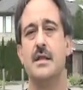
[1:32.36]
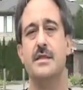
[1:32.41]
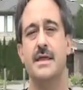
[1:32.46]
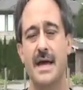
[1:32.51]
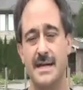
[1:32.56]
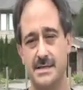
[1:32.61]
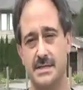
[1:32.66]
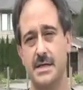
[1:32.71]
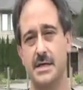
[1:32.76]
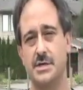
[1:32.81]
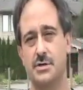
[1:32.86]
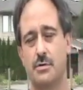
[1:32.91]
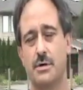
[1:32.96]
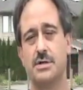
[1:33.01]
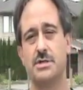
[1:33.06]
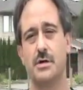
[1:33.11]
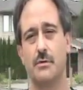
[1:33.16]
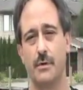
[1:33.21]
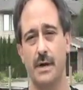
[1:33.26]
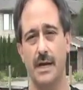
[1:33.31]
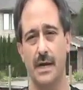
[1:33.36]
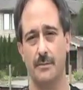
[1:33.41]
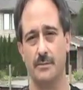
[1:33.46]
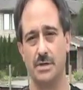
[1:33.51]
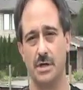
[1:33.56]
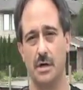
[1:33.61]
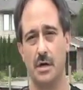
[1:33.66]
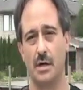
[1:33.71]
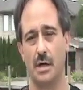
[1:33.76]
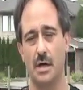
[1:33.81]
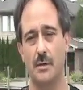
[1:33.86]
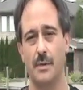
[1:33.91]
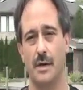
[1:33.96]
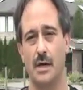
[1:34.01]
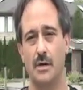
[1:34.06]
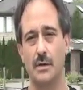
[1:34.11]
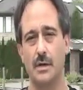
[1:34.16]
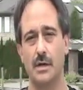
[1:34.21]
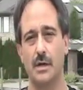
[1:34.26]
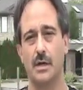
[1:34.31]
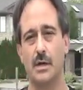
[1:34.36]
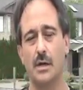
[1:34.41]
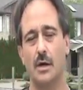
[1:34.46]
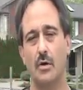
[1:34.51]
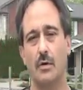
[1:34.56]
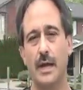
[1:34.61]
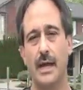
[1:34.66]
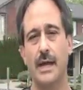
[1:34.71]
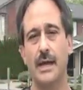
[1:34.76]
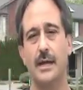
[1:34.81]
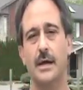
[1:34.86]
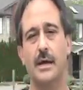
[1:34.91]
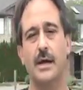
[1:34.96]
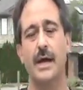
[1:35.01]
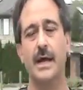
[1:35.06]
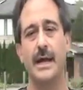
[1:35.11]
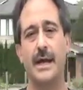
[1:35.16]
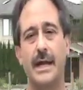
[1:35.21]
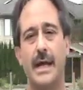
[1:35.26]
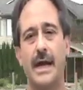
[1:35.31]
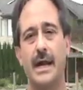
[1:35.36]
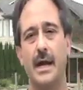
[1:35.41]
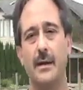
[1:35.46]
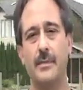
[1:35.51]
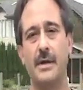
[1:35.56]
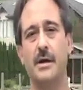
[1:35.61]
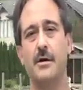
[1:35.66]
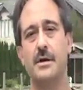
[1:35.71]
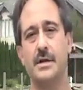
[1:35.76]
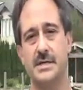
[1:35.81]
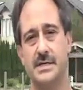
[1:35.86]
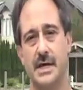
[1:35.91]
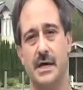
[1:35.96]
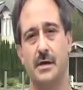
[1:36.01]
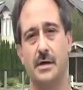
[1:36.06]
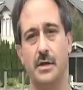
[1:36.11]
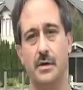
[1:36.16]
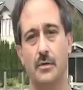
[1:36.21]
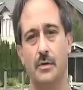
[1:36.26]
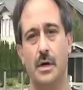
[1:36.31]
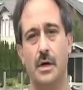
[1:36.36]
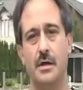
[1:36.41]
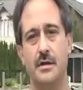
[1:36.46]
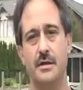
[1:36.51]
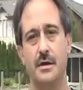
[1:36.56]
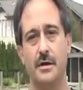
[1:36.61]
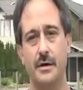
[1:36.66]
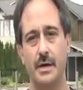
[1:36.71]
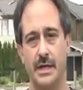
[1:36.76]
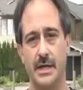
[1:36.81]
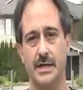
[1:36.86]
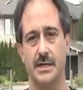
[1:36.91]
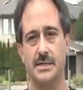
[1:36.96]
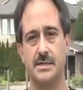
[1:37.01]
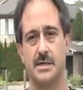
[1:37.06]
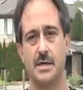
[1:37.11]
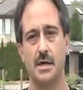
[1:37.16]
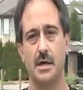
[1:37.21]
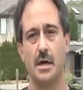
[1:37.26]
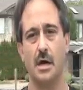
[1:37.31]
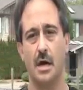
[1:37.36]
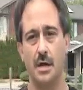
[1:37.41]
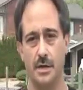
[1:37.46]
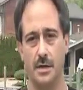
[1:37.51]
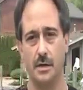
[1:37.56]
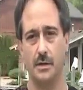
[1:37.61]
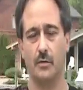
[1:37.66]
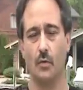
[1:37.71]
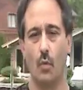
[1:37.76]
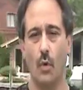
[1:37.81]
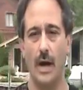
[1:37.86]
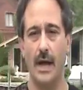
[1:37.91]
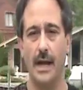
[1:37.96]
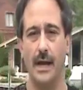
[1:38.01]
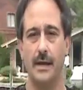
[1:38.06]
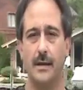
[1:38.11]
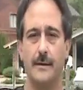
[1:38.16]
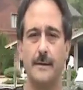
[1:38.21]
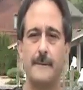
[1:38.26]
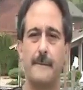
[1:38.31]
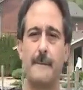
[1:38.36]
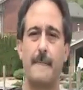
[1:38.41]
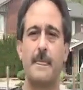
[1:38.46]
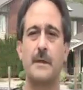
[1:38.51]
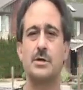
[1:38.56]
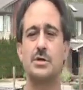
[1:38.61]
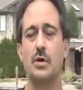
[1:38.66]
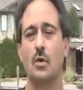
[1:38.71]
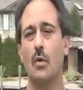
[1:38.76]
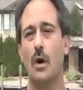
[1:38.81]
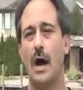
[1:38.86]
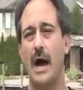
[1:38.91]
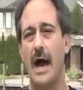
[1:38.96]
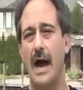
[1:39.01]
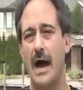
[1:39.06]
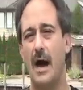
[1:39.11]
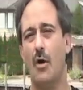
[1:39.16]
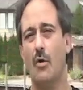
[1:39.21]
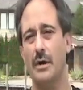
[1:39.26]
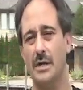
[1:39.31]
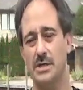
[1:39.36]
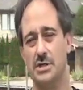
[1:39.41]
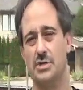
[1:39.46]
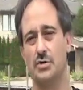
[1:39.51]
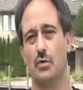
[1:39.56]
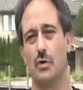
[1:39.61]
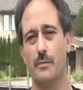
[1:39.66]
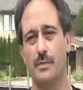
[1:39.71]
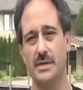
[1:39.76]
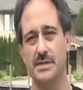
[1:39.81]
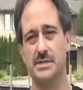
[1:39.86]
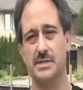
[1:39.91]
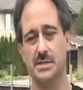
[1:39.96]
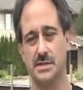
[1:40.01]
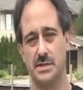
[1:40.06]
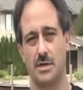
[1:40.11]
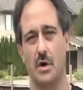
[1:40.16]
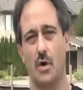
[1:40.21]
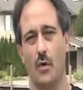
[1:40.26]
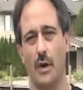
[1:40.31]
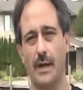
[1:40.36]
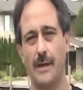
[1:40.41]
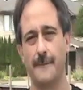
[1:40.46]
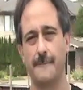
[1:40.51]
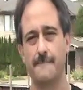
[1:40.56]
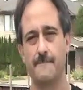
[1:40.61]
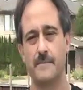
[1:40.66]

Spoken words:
That's the attrition rate I'm talking about, okay? And again, I'm here to tell you there is another way. So how is your business going?